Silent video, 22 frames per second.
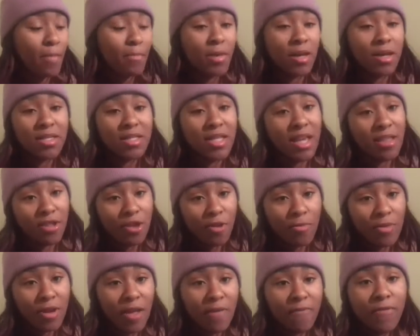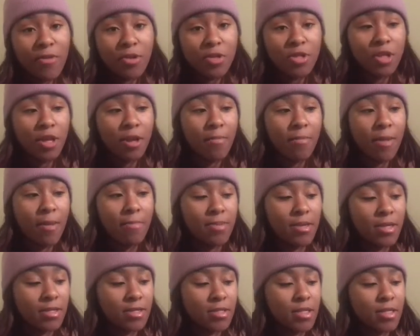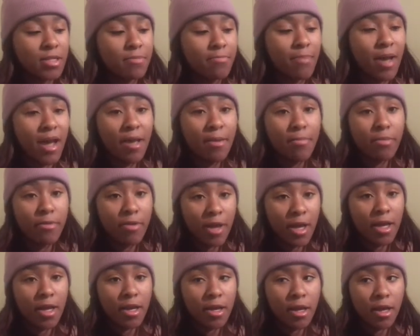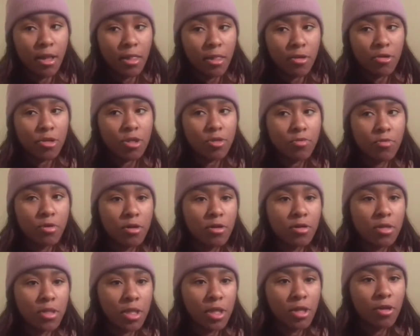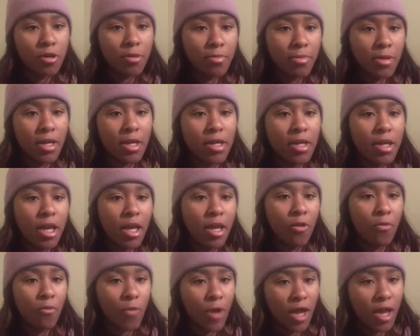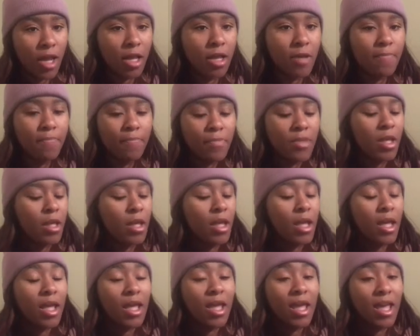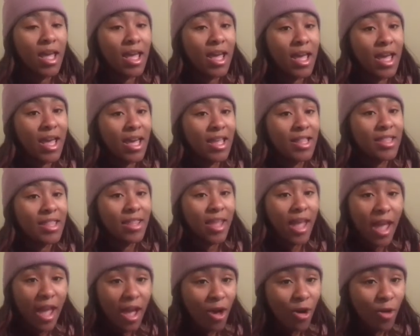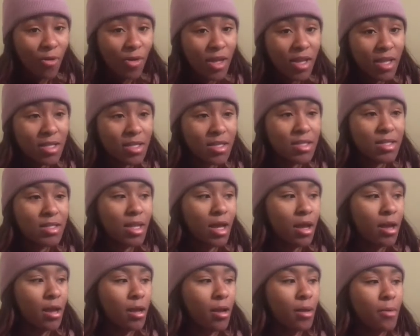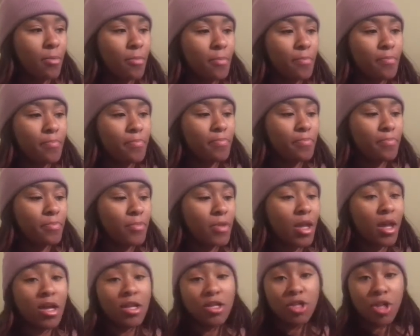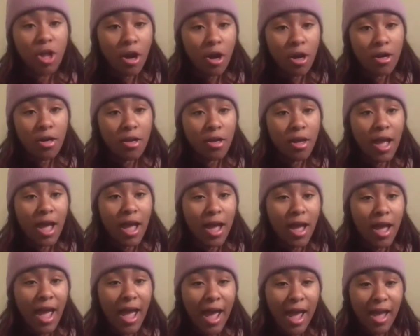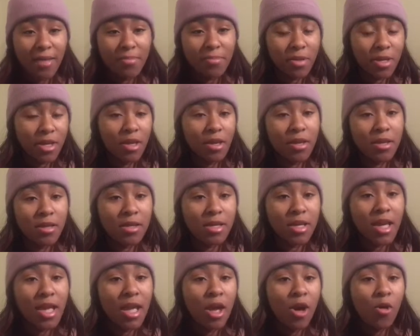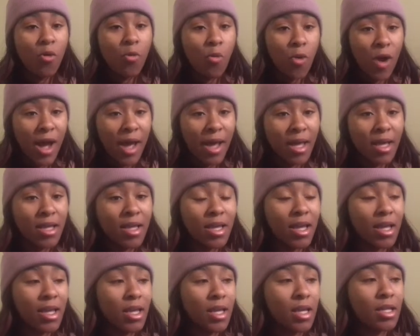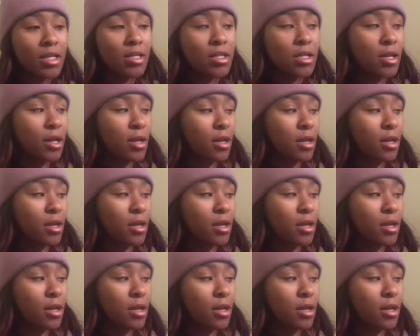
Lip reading: Because I know when I first started my business, my brand colors were teal, pink, and white, and now it's a dark hot pink, white, and